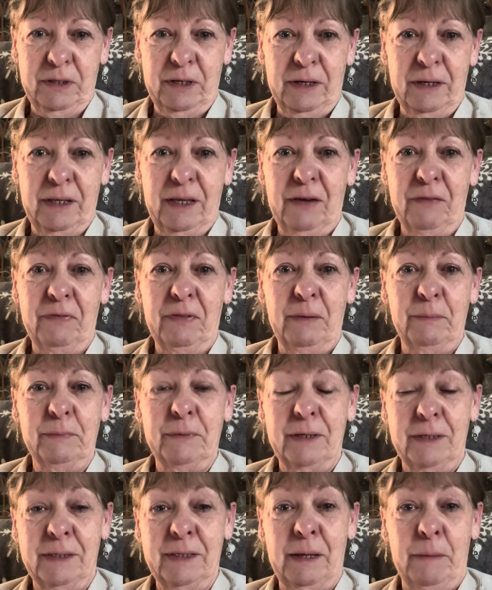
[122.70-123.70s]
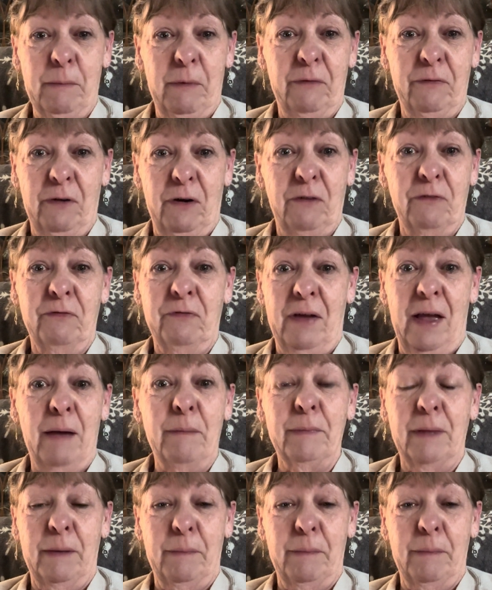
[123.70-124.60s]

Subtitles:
and give them to some of our family